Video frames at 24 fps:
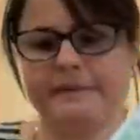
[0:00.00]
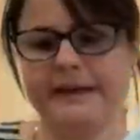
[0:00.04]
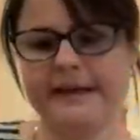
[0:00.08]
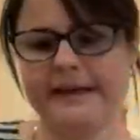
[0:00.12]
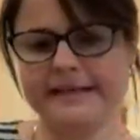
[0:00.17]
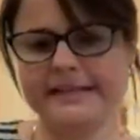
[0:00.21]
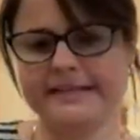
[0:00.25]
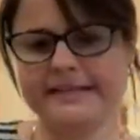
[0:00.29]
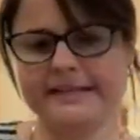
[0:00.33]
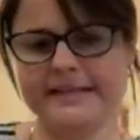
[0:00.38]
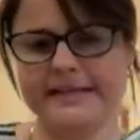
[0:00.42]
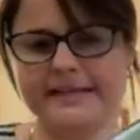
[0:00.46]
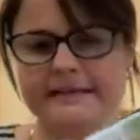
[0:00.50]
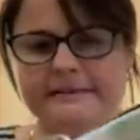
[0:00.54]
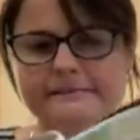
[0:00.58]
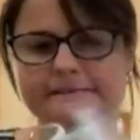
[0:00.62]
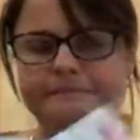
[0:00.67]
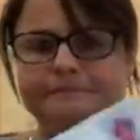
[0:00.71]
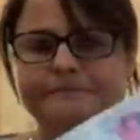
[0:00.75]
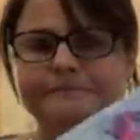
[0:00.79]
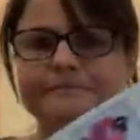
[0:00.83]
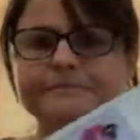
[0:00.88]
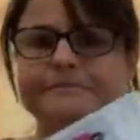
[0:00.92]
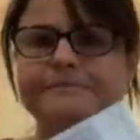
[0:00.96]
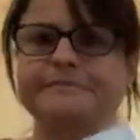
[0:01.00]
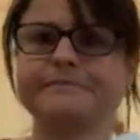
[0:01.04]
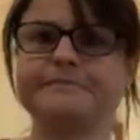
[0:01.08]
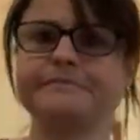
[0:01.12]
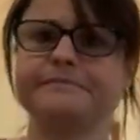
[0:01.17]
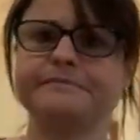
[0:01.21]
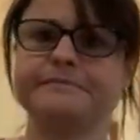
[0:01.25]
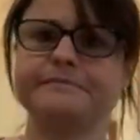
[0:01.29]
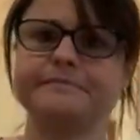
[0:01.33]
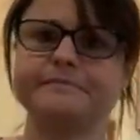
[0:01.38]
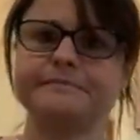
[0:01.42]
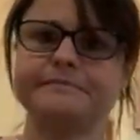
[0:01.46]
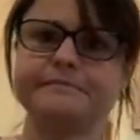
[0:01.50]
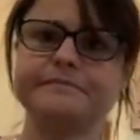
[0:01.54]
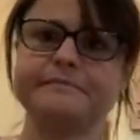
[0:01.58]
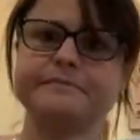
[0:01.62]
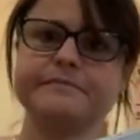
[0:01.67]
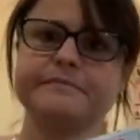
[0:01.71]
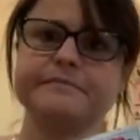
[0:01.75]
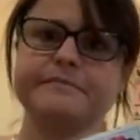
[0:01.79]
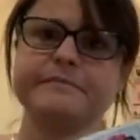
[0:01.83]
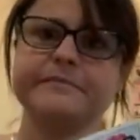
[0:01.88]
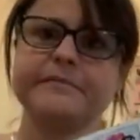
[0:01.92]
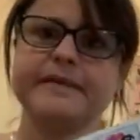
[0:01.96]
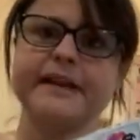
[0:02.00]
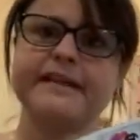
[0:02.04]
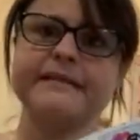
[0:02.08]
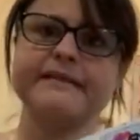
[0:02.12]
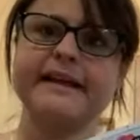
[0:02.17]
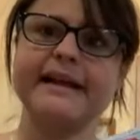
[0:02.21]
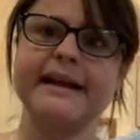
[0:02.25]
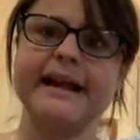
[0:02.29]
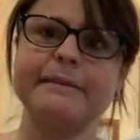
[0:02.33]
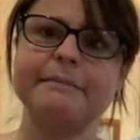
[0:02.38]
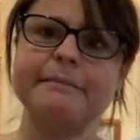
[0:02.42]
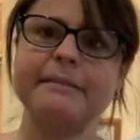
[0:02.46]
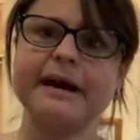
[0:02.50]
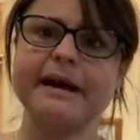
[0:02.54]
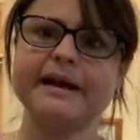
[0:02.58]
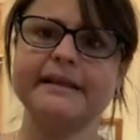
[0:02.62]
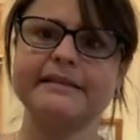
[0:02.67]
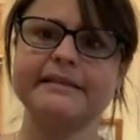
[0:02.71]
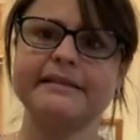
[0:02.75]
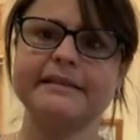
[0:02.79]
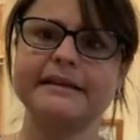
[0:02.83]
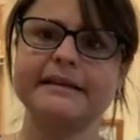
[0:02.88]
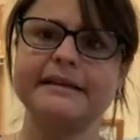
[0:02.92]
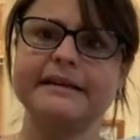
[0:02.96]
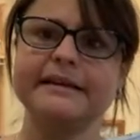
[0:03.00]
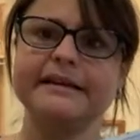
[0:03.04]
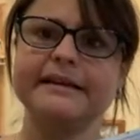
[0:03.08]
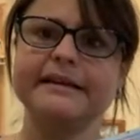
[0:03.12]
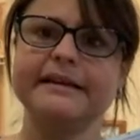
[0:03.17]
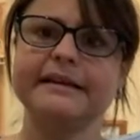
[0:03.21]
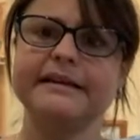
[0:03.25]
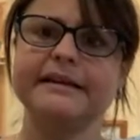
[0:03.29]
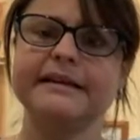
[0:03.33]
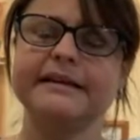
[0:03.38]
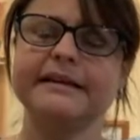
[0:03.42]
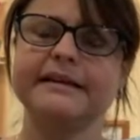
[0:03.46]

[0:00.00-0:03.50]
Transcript: magazine that I bought the